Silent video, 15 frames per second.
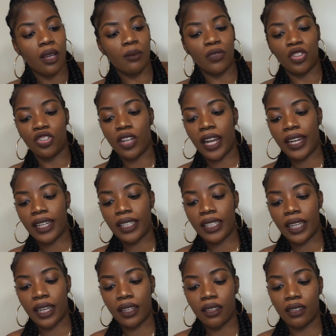I'll try it
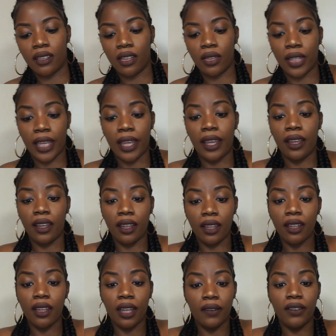again. Okay,
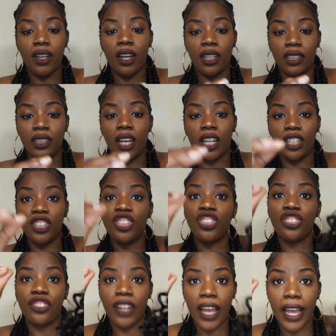I've got another
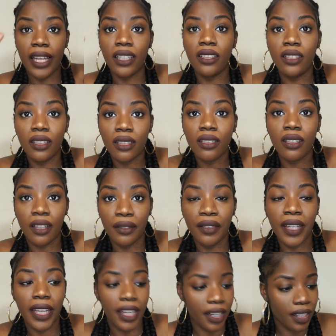strand of
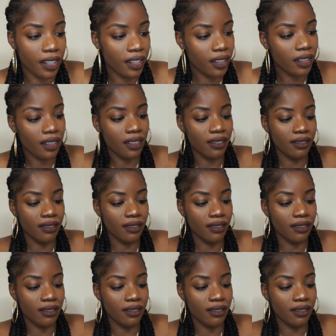hair.